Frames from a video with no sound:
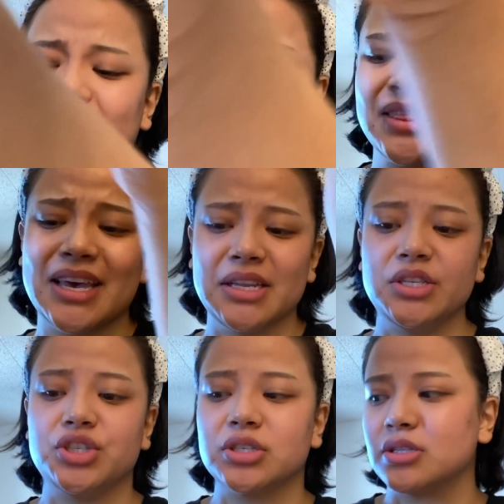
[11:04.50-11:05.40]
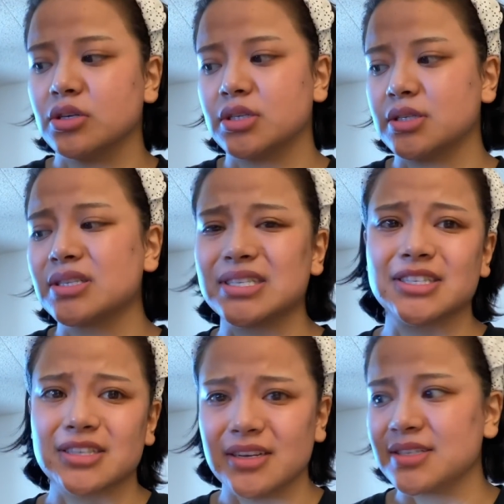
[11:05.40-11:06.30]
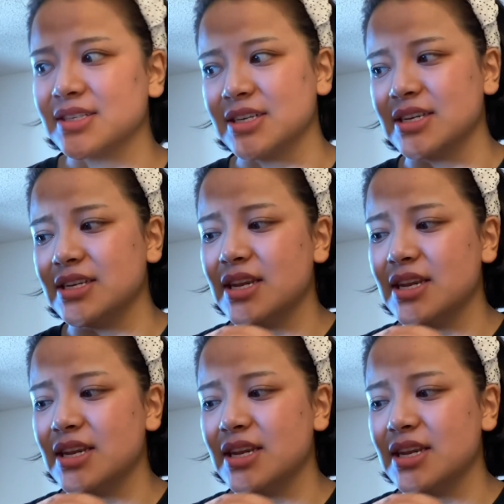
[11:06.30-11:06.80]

like that. It just looks disgusting.